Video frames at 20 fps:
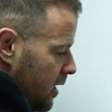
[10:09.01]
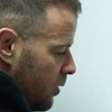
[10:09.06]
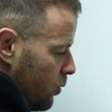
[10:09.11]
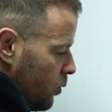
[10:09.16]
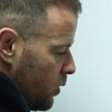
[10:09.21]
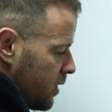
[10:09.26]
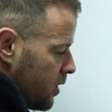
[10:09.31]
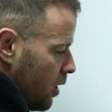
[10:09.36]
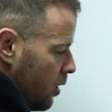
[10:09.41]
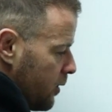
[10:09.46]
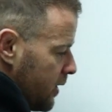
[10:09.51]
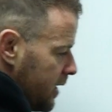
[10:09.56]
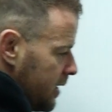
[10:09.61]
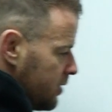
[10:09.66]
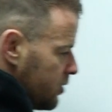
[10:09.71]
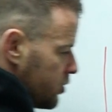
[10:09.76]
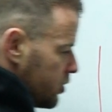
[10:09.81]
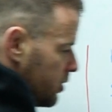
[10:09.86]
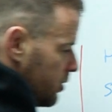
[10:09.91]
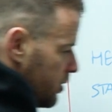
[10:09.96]
we go
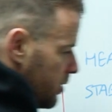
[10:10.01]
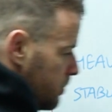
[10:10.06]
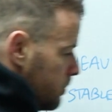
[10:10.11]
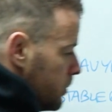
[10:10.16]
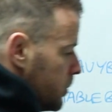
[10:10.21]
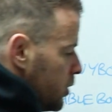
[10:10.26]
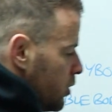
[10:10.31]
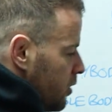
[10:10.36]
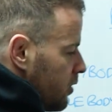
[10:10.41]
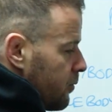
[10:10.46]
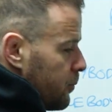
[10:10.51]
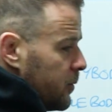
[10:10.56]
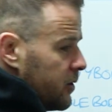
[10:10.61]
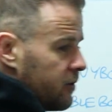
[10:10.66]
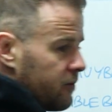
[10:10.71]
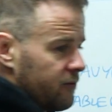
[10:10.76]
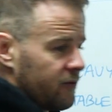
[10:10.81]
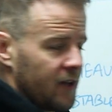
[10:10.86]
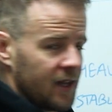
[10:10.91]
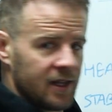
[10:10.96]
into the
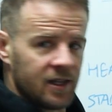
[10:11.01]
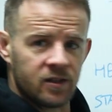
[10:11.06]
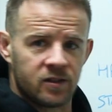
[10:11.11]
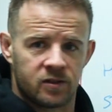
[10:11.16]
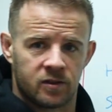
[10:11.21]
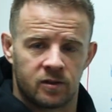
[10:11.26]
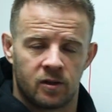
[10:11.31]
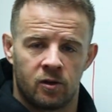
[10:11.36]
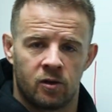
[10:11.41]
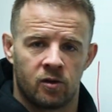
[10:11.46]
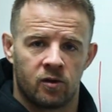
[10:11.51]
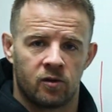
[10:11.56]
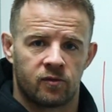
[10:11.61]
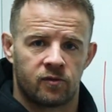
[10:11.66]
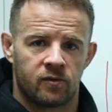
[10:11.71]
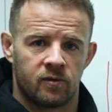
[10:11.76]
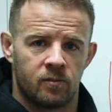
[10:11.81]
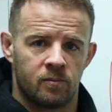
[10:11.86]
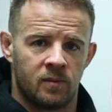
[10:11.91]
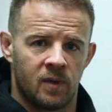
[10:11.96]
movement phase
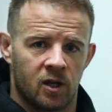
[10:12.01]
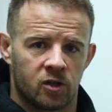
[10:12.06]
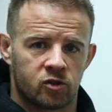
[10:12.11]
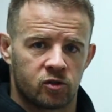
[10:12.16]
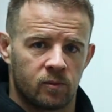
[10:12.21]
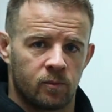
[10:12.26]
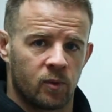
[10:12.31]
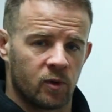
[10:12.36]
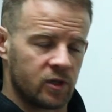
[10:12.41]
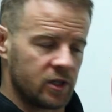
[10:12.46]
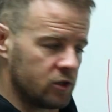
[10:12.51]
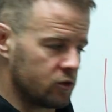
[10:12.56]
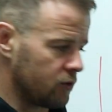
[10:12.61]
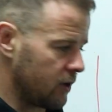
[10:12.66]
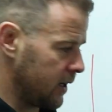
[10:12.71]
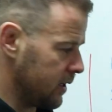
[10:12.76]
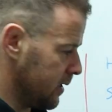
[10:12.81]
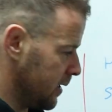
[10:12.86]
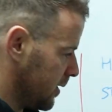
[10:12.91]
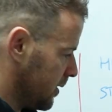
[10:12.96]
of martial body
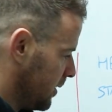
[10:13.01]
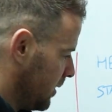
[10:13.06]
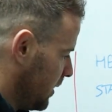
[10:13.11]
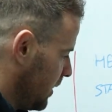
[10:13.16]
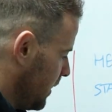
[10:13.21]
training.